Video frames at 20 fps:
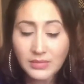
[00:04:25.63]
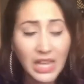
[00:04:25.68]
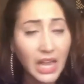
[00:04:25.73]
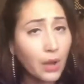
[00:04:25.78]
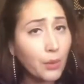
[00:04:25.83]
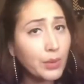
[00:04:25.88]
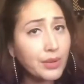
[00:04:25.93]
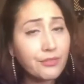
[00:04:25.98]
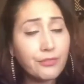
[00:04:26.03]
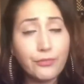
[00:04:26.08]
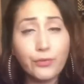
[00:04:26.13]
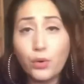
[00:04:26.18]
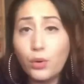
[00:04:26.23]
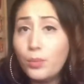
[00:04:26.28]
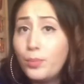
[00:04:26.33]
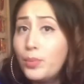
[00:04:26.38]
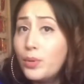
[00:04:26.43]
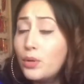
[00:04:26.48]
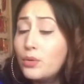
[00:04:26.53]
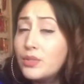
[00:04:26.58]
I went full
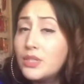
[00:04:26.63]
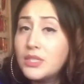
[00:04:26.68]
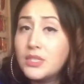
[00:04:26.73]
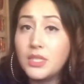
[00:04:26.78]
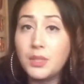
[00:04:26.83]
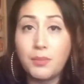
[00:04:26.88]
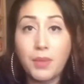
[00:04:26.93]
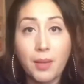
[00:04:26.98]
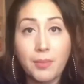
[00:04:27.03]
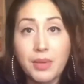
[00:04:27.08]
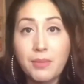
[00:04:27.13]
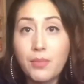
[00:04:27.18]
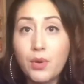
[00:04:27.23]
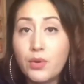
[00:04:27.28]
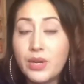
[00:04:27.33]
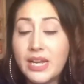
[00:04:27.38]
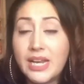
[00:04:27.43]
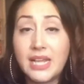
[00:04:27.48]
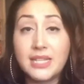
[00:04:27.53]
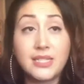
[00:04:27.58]
blown into mommy
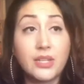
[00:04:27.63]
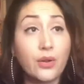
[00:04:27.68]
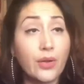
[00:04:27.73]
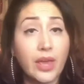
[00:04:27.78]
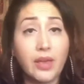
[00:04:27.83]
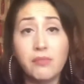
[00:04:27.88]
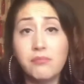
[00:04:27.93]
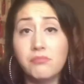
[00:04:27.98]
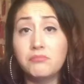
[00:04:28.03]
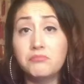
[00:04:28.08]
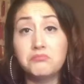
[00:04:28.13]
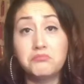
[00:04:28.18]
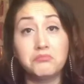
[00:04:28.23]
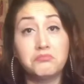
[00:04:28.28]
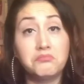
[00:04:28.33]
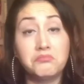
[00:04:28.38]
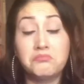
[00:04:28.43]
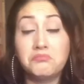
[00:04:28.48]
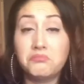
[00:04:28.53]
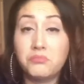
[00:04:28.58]
mode and I said, okay,
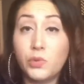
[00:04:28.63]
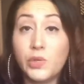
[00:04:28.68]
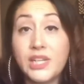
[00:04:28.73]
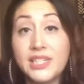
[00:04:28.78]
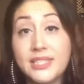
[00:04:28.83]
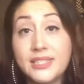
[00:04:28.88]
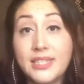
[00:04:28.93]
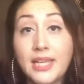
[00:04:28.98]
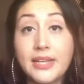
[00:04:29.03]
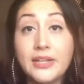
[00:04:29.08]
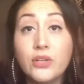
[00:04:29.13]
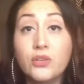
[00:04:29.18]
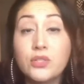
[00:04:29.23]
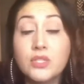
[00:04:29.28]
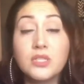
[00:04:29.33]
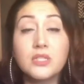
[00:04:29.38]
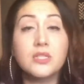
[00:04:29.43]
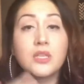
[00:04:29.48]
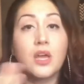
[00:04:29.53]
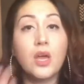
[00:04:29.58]
we got this
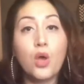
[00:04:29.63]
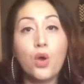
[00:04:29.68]
diagnosis.